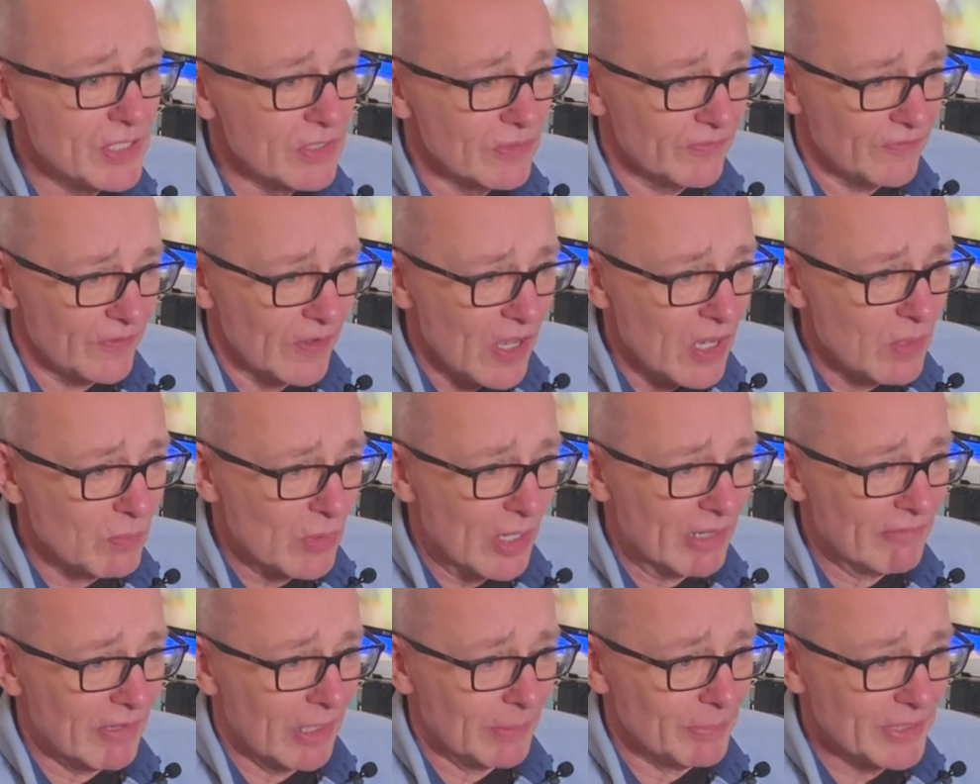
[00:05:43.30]
your
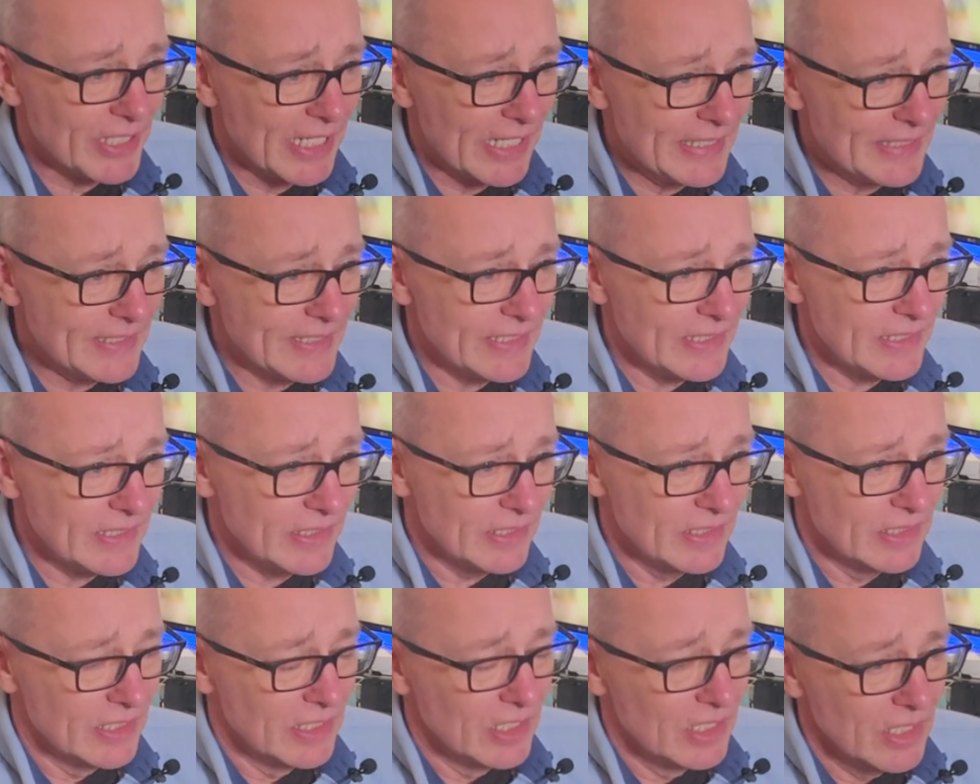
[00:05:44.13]
firmware updated
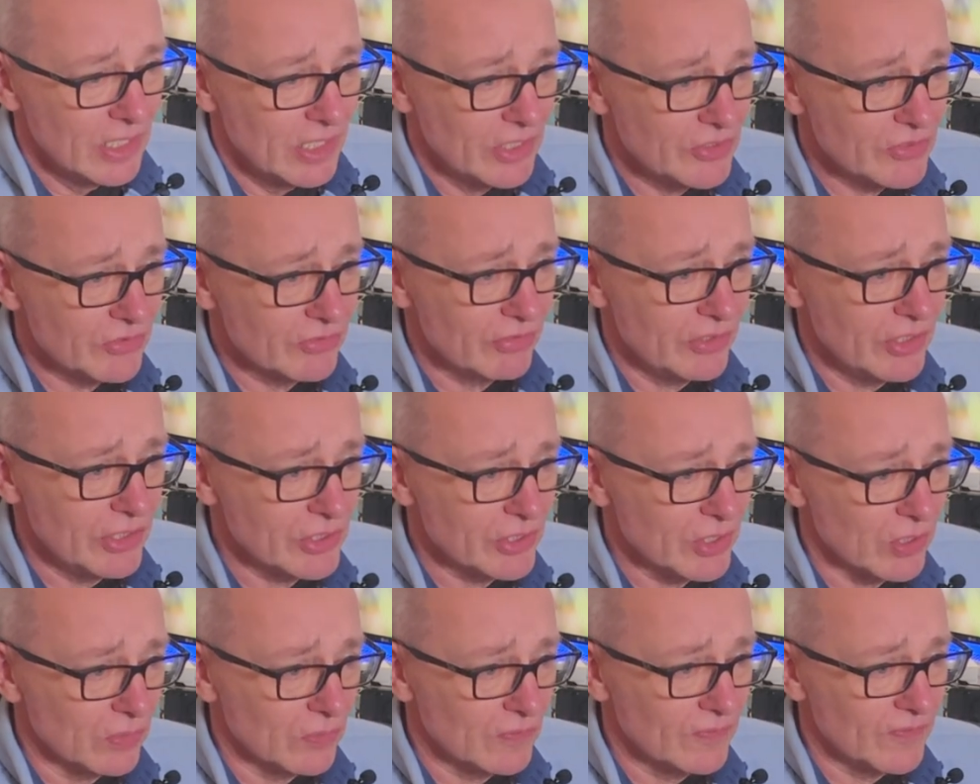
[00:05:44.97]
is
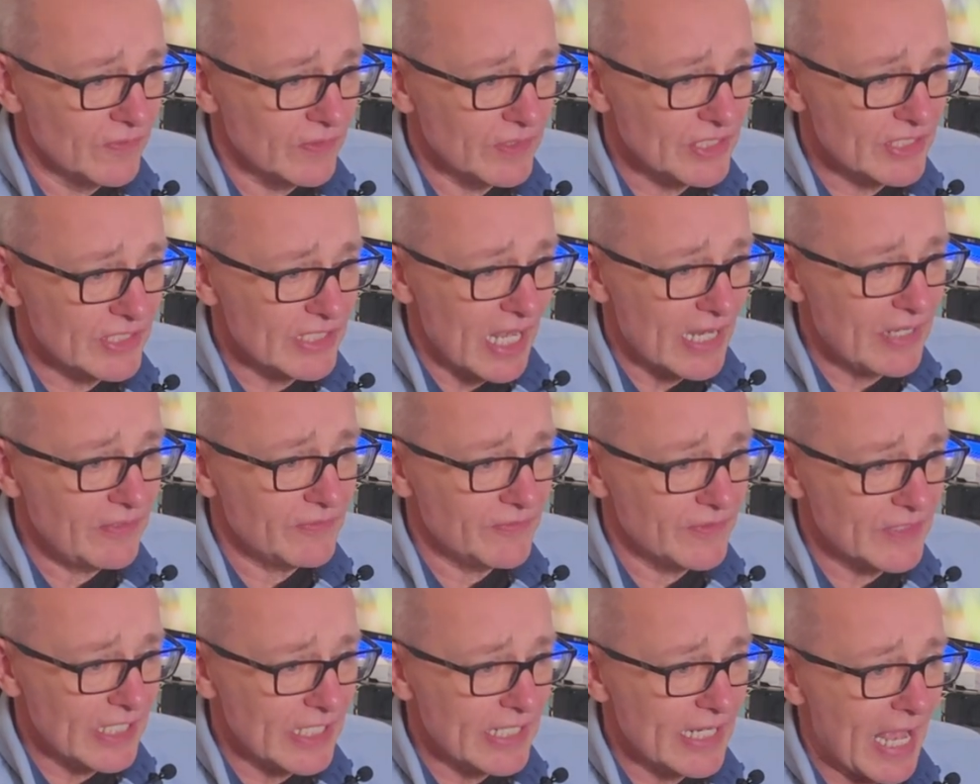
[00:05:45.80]
crucial for
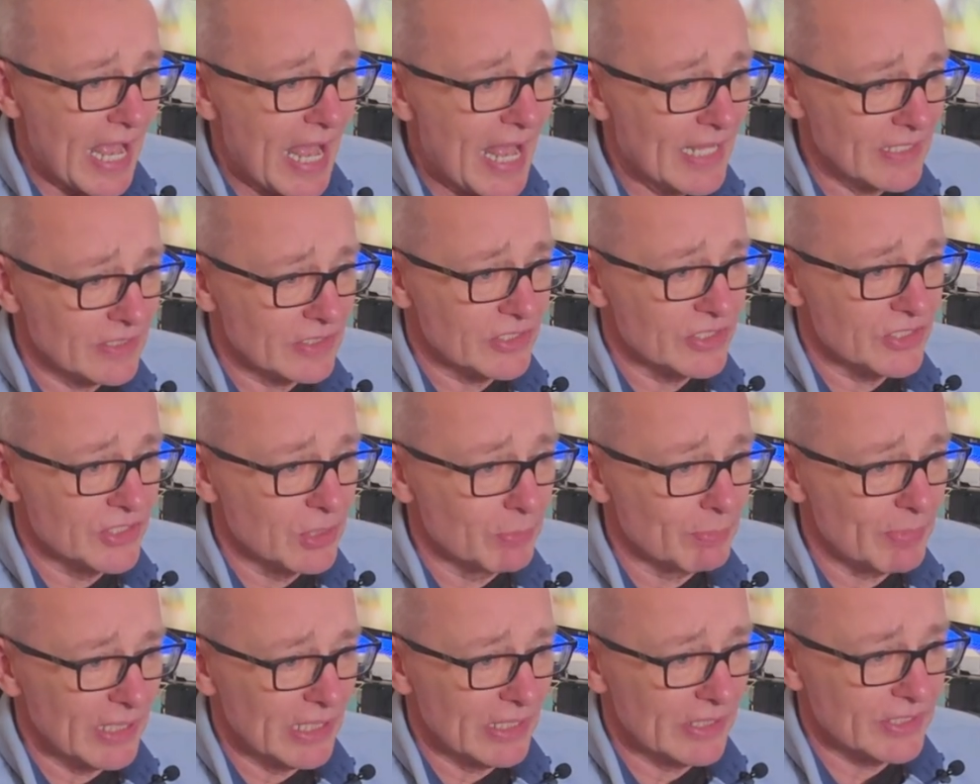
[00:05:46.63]
safety and
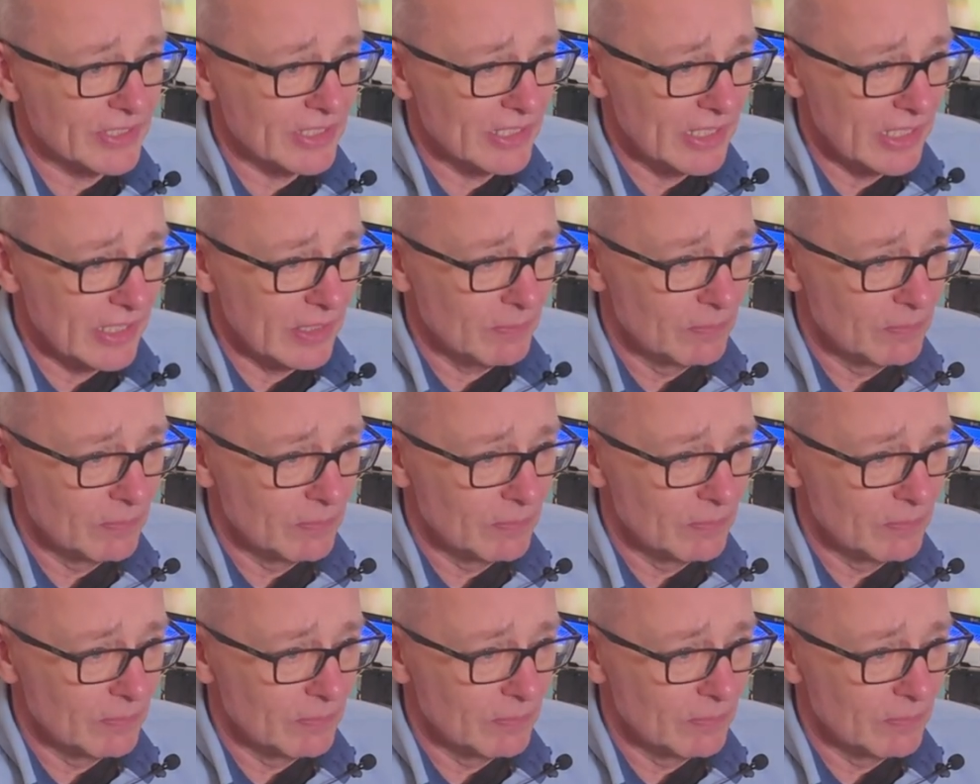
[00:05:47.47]
stability.